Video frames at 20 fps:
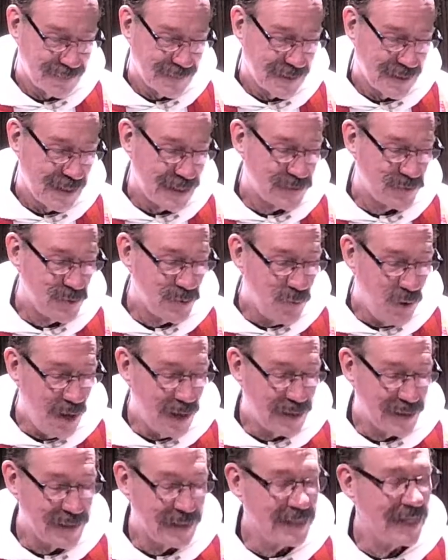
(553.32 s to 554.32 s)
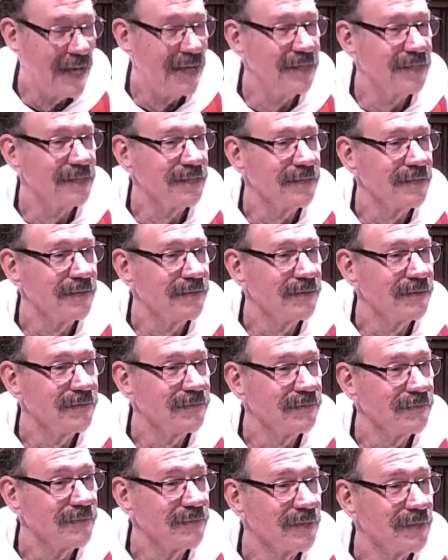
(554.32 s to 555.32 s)
As we walk in the light,
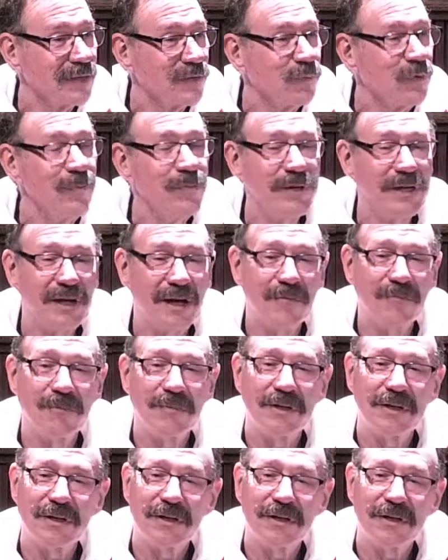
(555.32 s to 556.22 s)
we become